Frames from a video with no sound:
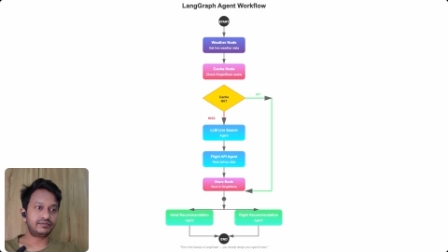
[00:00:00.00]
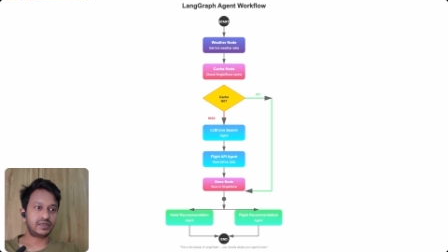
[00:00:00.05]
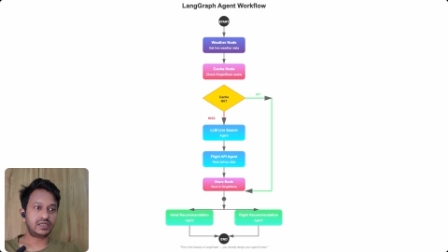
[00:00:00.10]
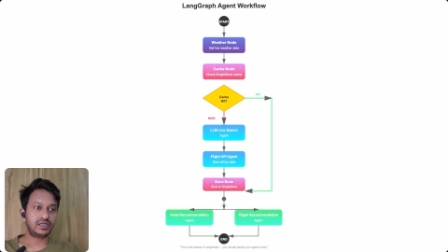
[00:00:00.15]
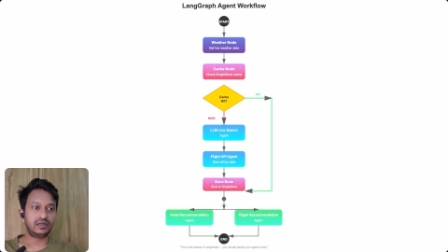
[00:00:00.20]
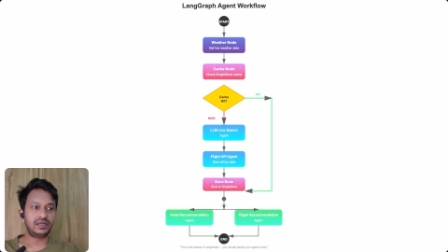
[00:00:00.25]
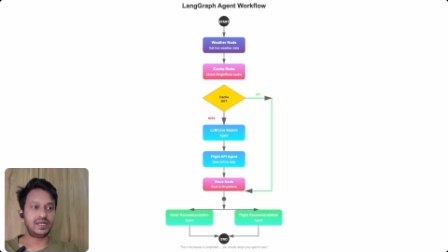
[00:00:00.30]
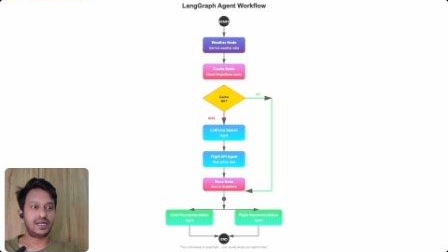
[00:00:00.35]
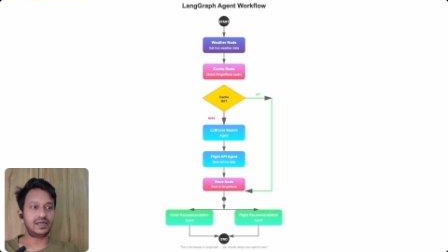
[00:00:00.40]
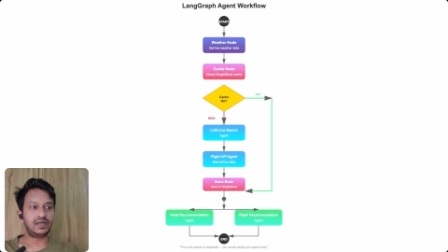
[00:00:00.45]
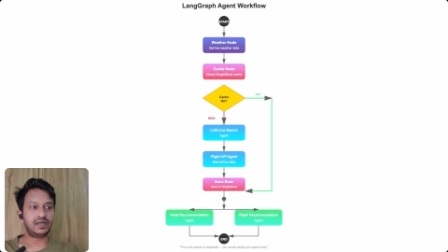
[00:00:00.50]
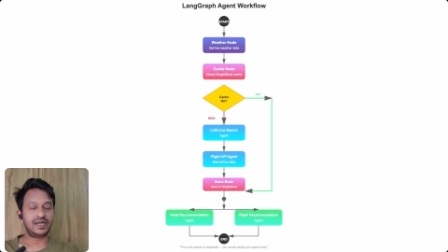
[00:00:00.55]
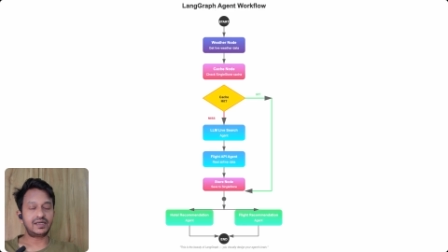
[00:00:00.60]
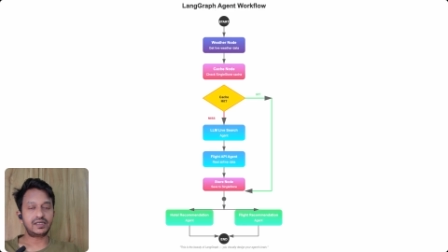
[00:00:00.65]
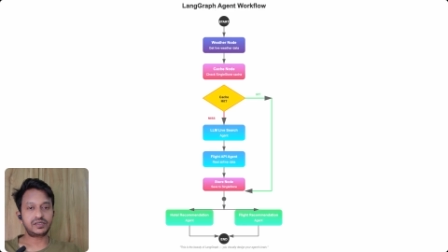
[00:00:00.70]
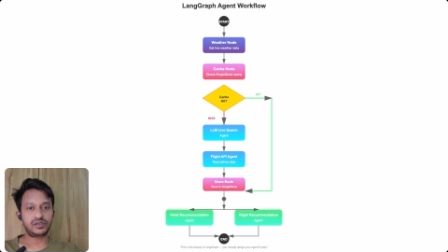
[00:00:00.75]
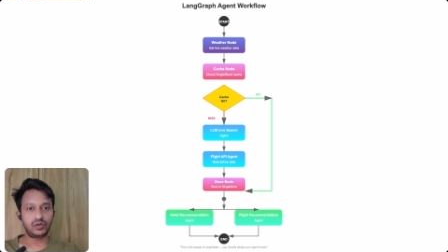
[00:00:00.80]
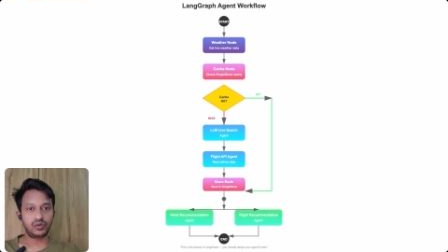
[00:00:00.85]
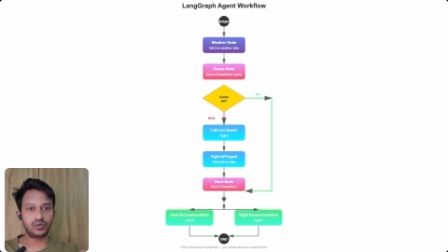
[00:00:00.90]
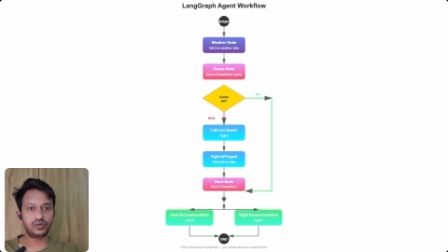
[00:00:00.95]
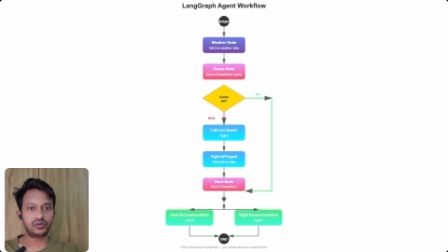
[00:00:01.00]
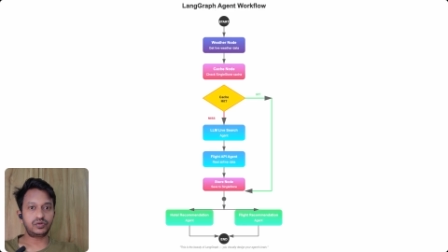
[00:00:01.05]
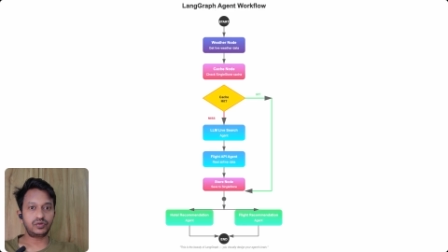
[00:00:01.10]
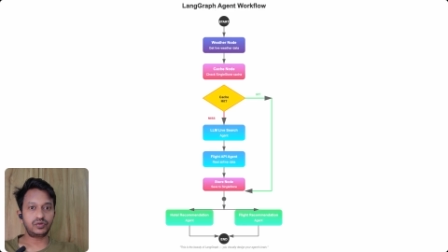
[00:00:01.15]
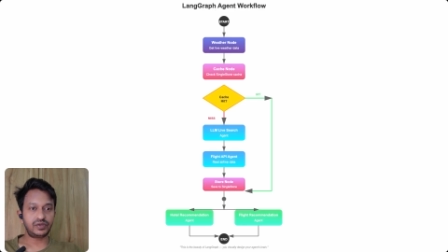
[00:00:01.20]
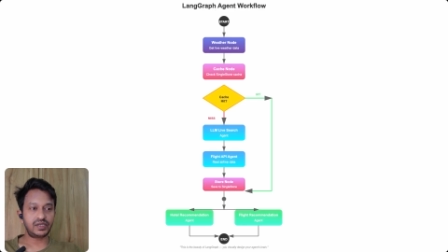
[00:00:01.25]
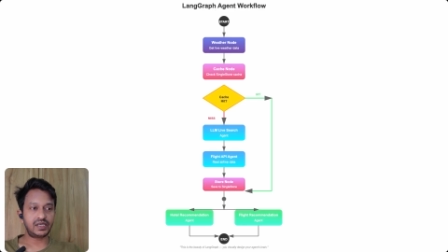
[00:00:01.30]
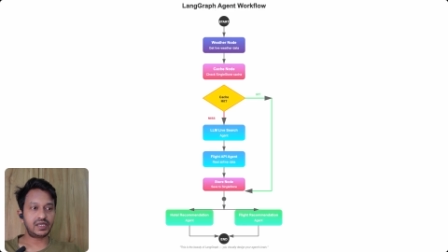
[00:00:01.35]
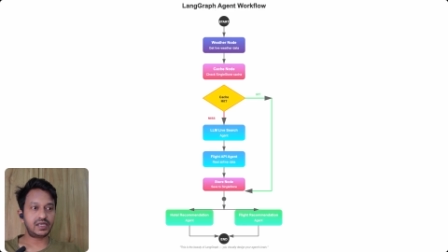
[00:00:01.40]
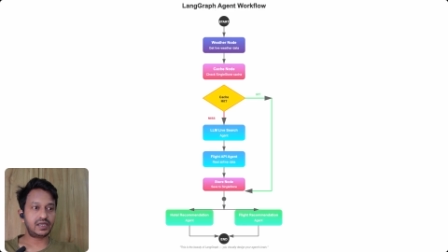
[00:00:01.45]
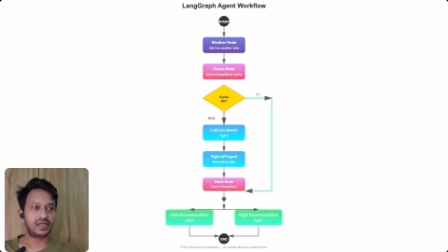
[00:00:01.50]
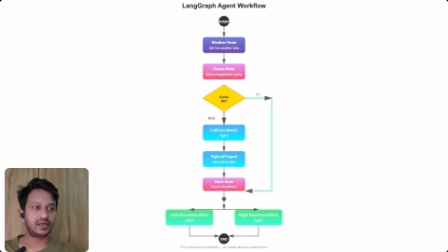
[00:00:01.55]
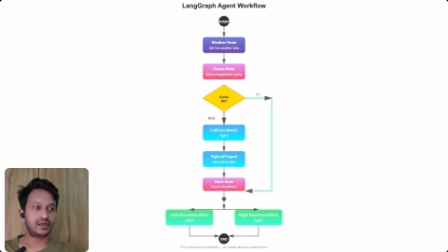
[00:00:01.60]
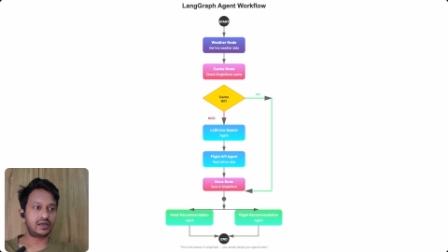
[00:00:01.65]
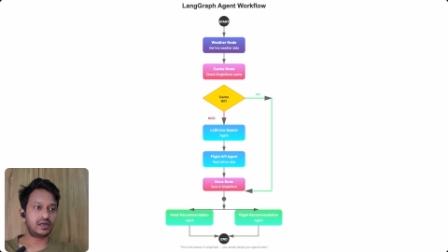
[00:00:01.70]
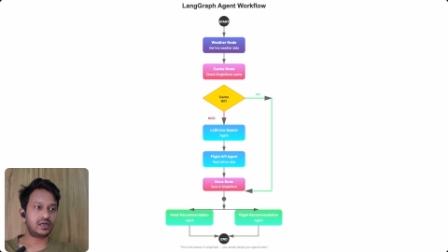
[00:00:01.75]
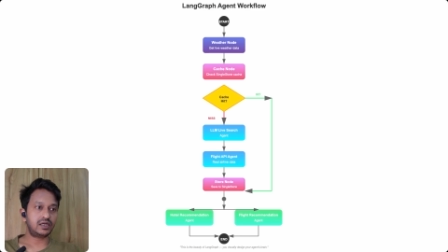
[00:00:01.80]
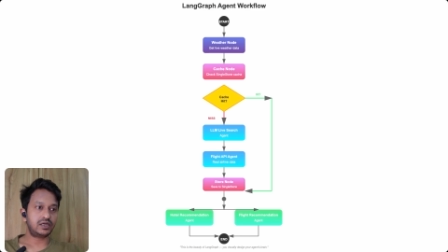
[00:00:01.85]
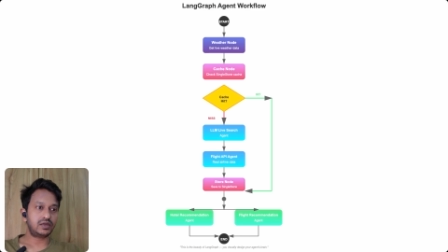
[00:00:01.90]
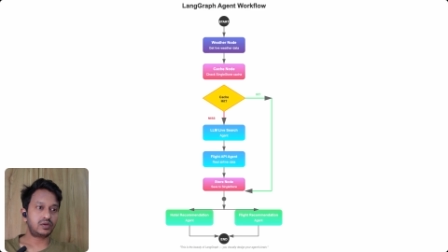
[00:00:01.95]
uh, let, let us go through the
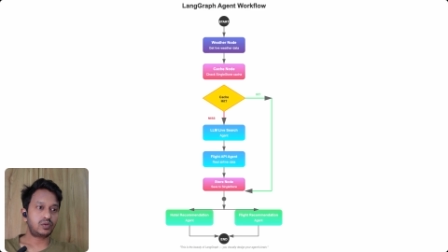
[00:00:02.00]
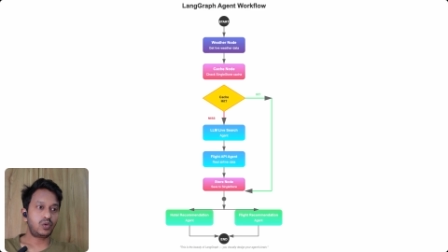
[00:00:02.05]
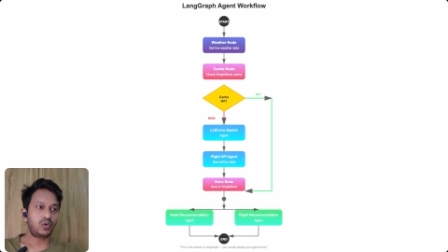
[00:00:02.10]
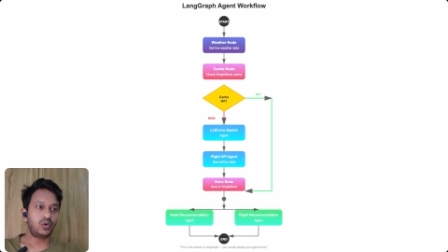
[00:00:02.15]
uh,